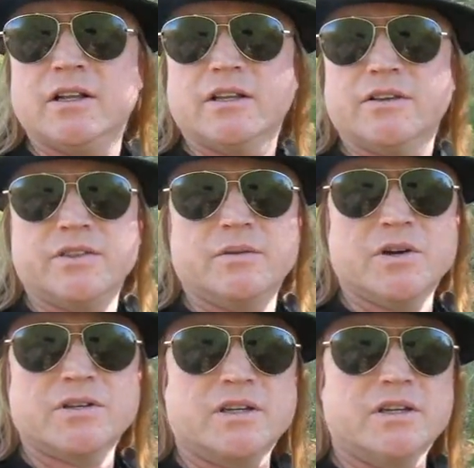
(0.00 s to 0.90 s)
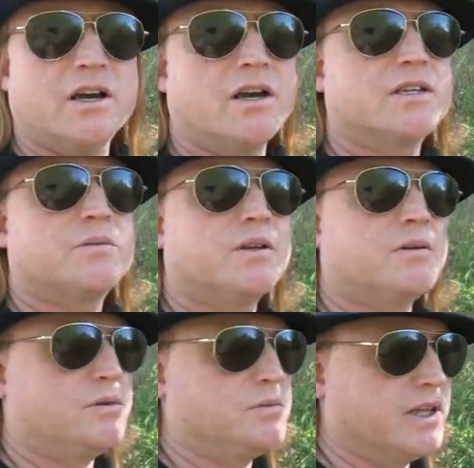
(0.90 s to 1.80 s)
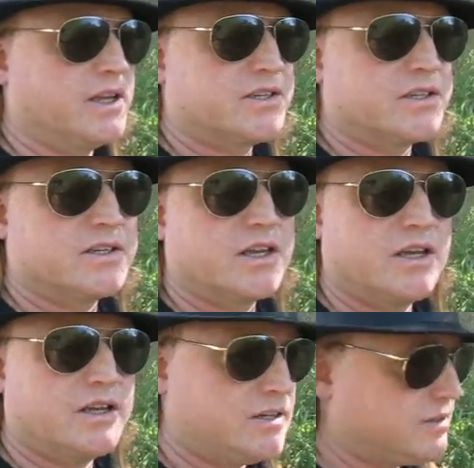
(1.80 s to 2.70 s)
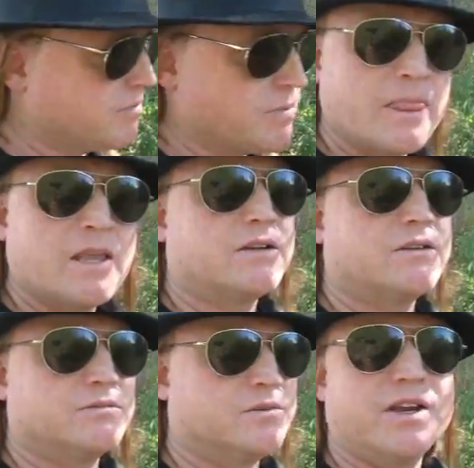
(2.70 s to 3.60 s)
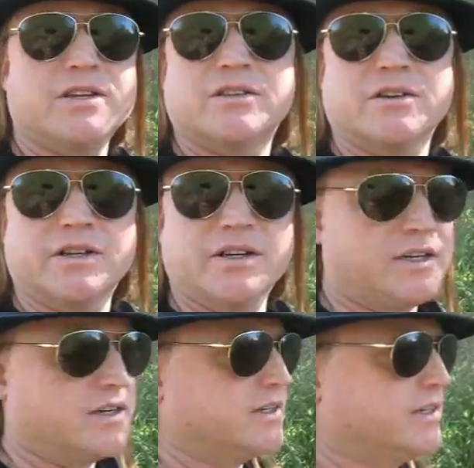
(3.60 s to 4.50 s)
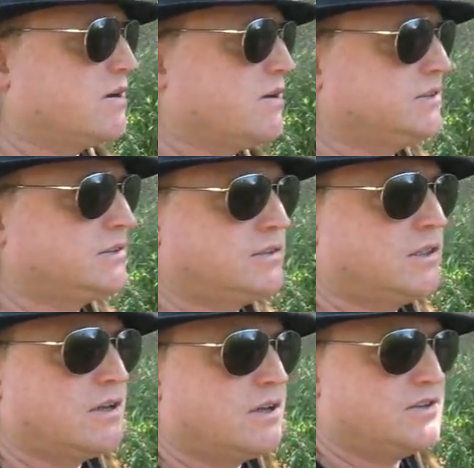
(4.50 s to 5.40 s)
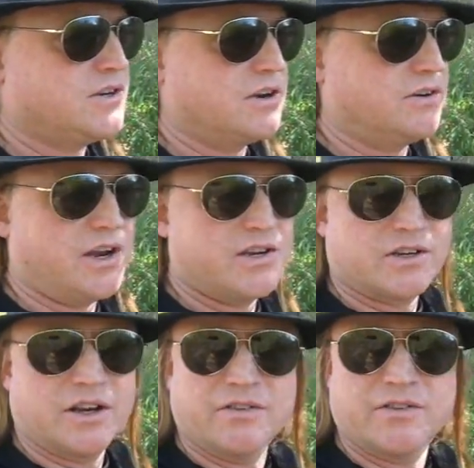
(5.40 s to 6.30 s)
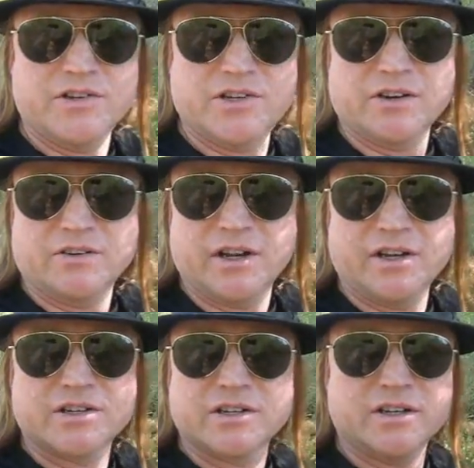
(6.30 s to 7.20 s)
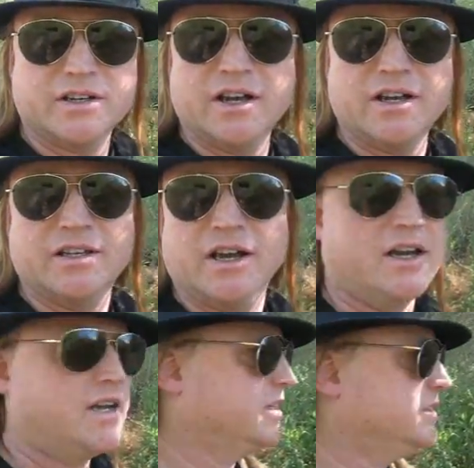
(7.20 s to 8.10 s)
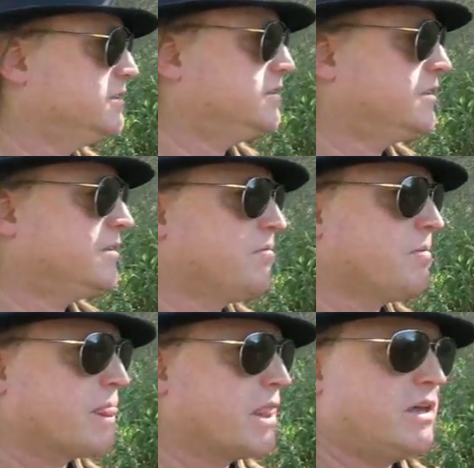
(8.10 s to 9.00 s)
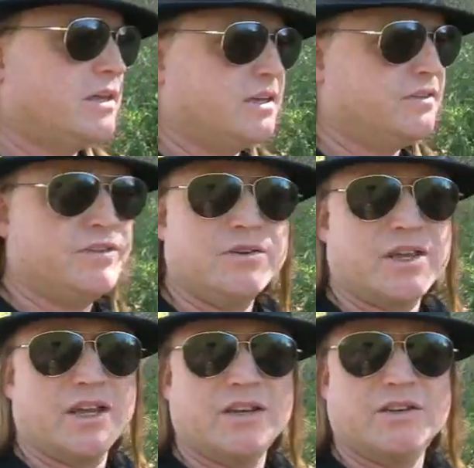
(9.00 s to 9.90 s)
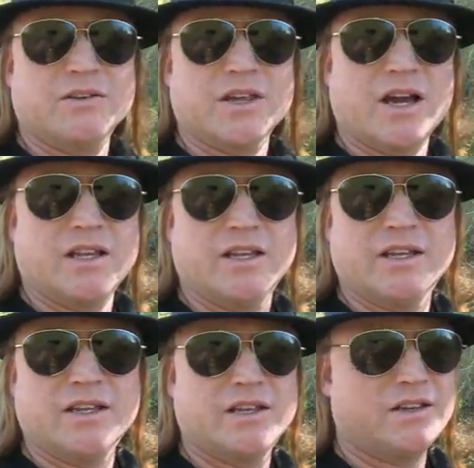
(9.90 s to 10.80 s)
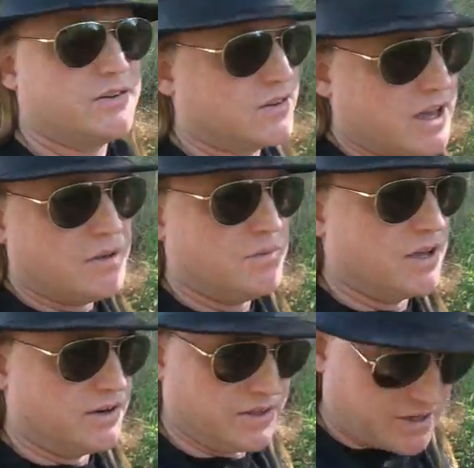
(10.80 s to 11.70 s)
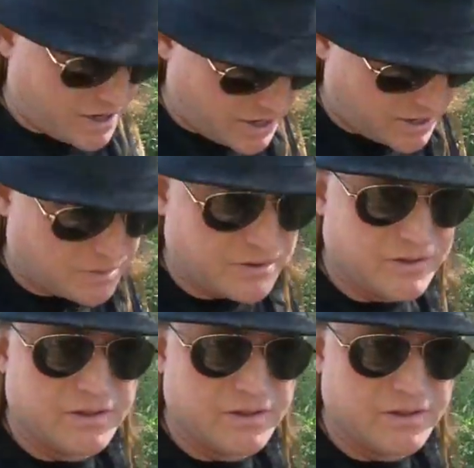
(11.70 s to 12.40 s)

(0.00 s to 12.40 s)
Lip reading: live in the most inhospitable places, raise their young generation after generation and not die, if you can't do that, you're not better than an animal.